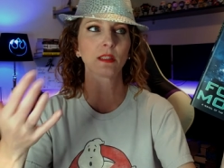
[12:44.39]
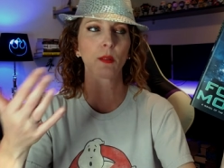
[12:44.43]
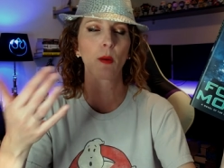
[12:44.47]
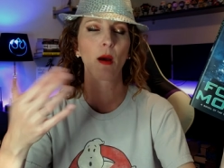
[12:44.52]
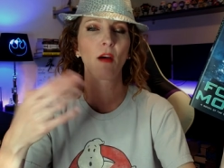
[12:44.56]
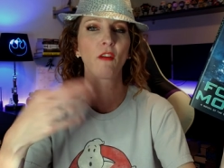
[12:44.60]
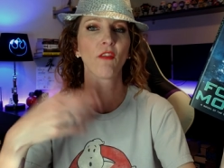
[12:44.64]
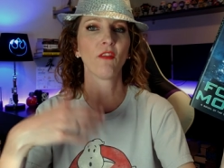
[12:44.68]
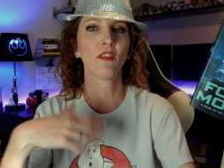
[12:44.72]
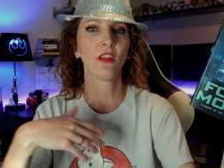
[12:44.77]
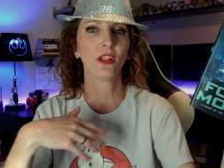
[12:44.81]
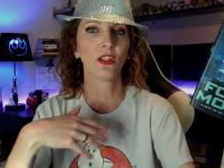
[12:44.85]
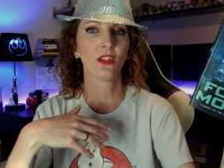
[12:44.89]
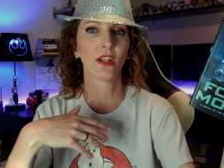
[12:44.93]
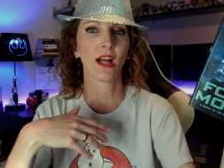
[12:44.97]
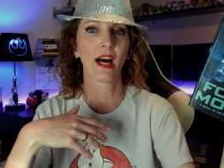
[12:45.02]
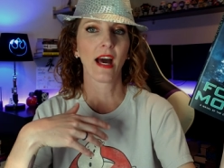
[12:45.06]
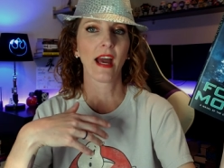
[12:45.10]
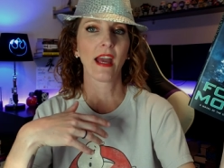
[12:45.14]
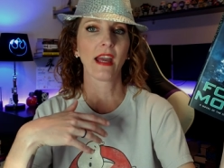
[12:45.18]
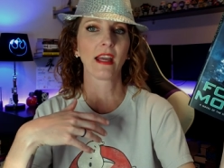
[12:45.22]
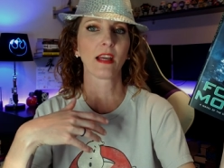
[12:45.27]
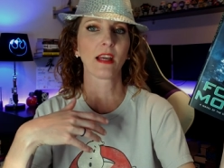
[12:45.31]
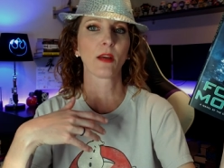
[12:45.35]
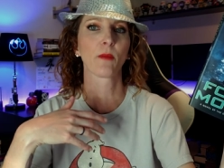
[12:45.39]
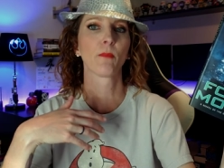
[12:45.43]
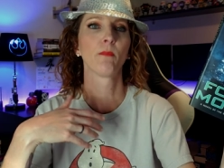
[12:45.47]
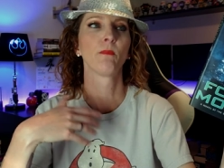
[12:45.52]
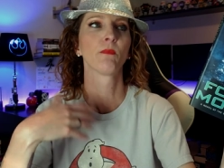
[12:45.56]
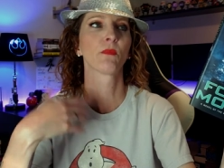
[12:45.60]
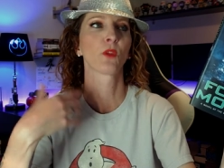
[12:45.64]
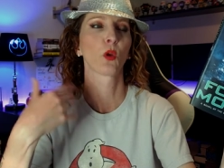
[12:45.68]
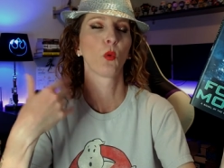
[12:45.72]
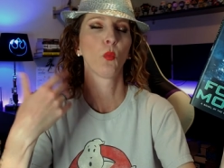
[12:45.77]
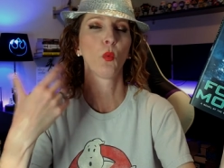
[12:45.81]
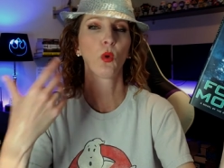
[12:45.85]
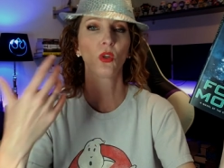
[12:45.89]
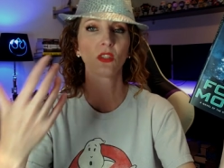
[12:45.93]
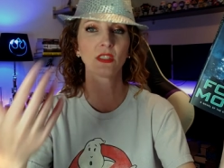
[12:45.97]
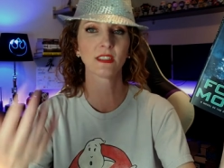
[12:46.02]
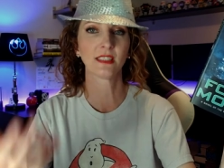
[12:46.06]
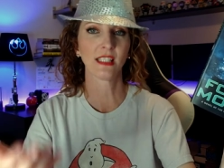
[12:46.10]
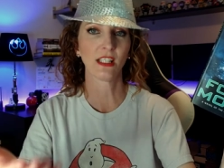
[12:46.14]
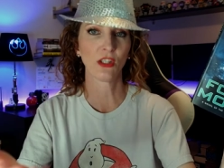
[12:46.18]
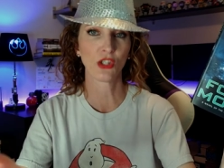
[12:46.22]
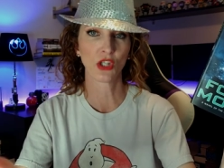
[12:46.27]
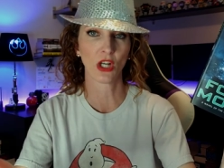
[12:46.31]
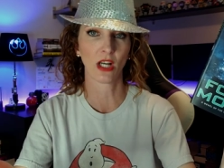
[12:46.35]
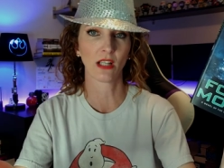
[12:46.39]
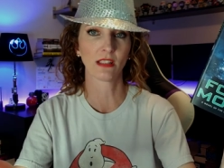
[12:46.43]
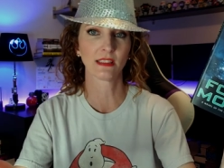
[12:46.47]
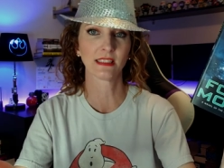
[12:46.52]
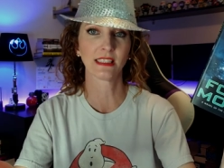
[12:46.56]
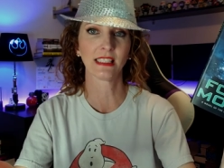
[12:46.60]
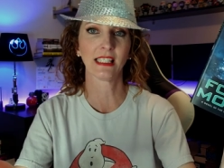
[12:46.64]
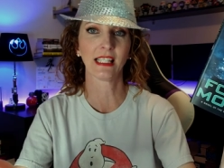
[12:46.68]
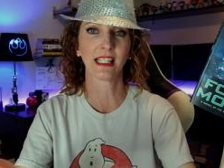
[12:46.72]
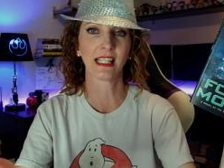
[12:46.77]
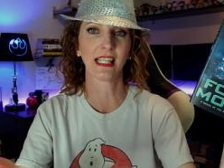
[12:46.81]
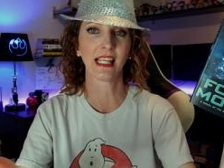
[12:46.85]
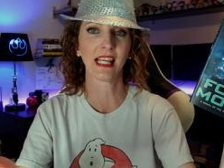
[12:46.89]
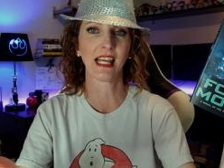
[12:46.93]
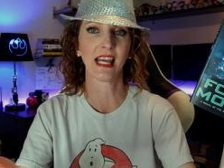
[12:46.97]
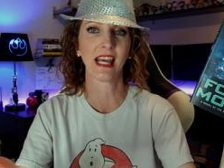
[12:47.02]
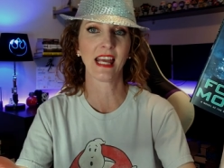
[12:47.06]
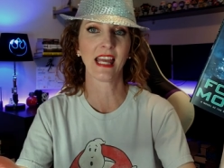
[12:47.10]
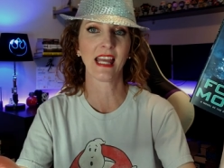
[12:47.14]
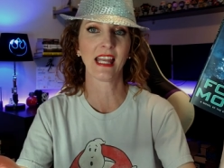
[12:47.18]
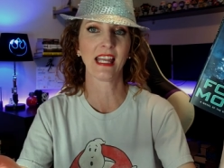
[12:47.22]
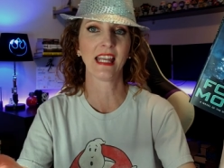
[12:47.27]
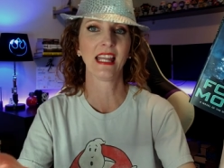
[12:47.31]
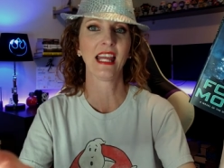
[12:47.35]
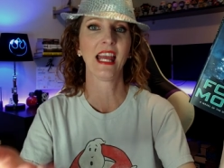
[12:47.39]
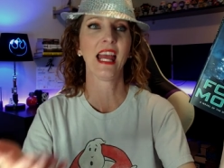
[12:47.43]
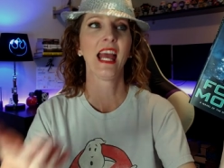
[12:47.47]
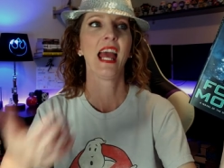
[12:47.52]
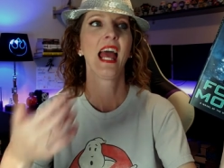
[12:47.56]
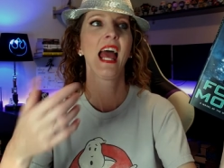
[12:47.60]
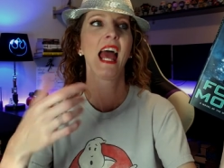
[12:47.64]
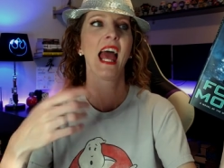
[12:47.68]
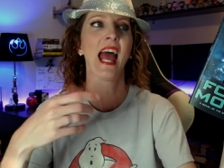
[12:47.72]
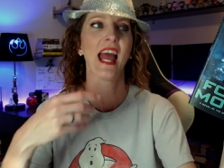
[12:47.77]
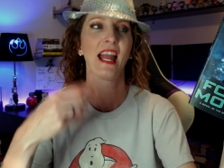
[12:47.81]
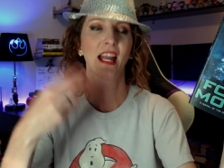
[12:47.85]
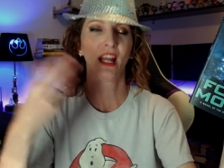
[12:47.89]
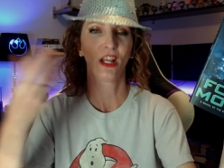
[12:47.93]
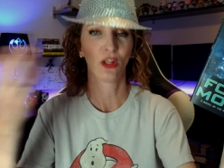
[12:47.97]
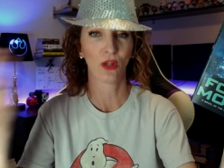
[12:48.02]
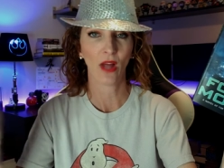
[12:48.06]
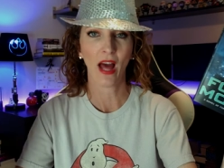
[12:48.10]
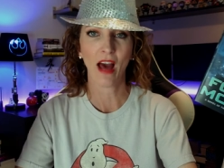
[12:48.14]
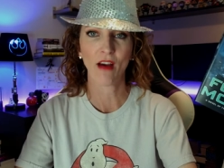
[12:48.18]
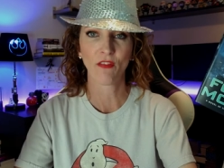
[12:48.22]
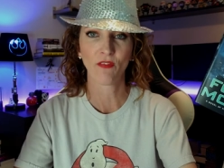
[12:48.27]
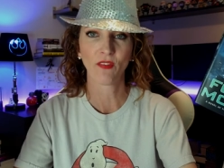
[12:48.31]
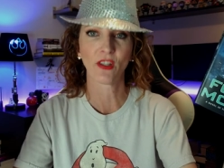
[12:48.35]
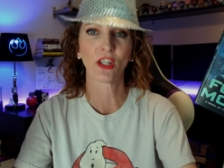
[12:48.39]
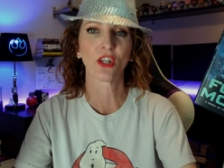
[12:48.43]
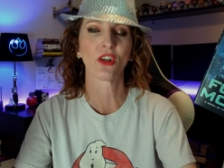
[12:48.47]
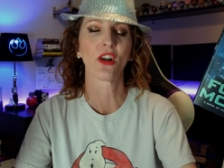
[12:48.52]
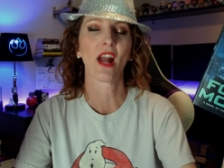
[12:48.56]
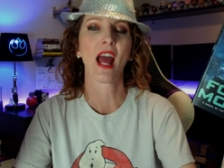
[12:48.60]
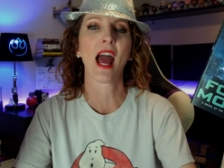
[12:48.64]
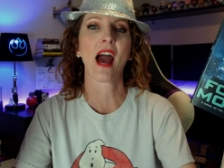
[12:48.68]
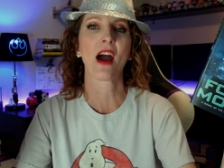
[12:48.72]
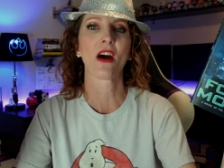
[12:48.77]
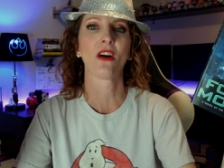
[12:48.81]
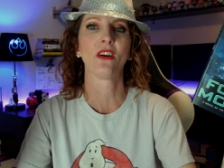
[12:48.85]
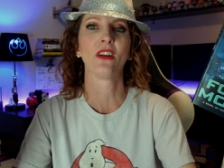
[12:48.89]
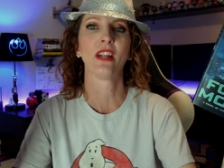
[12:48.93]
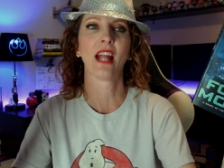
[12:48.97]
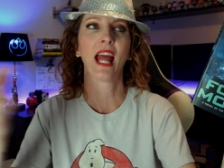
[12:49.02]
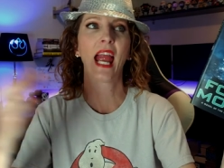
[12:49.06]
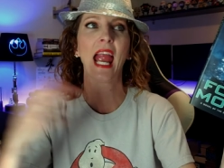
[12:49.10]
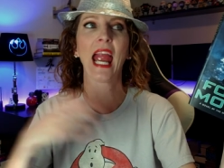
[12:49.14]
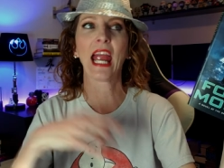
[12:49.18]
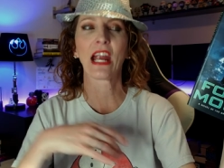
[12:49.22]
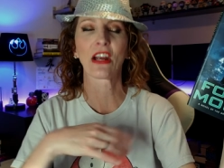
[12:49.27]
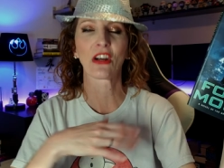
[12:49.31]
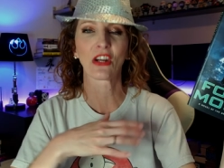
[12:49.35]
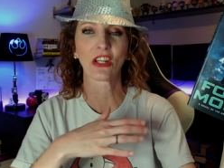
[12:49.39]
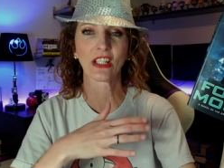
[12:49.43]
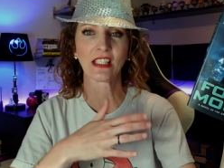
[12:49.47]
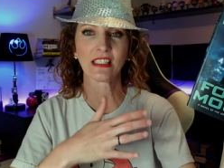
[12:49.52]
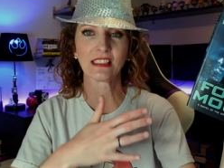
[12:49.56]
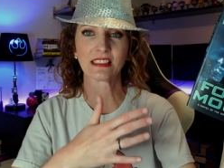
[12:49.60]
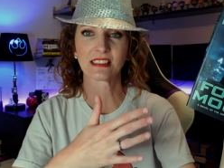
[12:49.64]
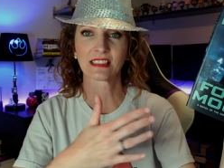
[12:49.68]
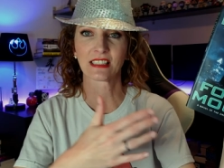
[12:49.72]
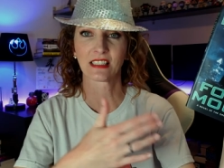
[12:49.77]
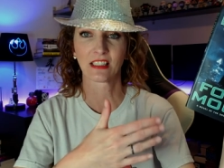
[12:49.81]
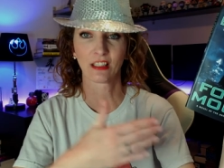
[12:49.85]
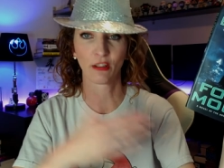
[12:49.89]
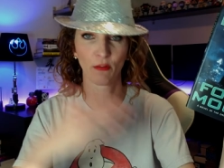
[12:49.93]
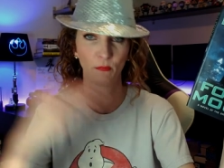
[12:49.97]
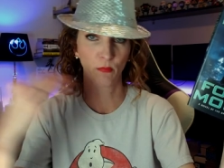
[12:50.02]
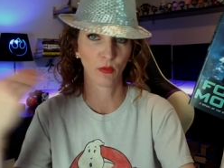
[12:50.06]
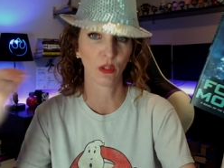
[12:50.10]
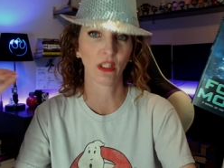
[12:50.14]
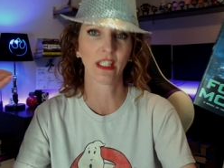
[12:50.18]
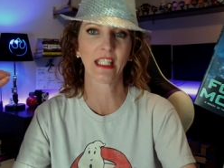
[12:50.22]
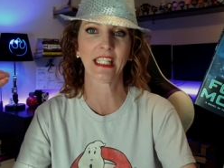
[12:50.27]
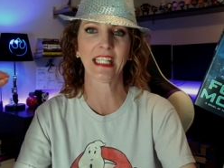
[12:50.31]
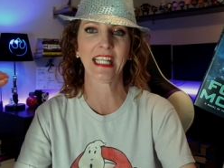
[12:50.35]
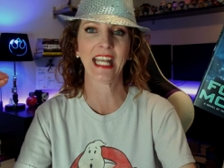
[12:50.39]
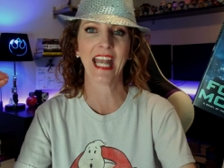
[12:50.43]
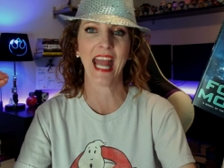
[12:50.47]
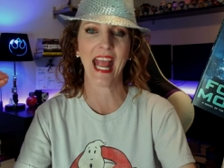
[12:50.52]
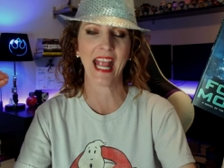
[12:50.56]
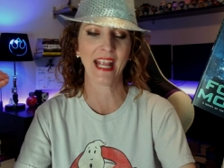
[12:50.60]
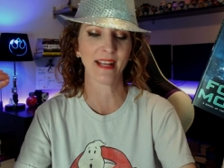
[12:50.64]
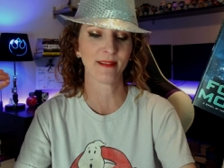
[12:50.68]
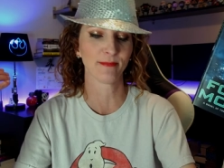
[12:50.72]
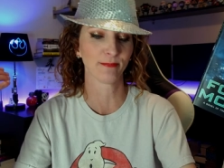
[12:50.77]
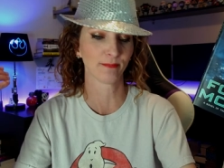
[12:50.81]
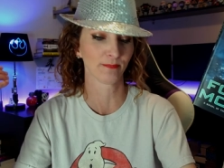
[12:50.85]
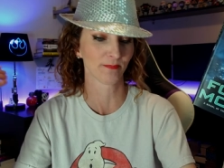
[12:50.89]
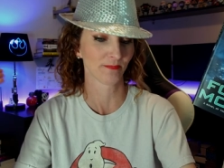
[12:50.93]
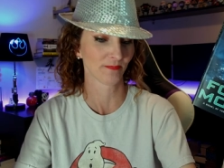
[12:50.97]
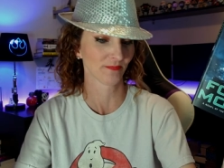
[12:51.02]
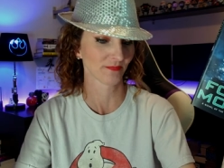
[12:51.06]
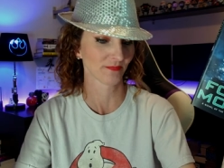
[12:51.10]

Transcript: So I feel like we'll see Chauncey again and he'll have figured out Harry's complete name.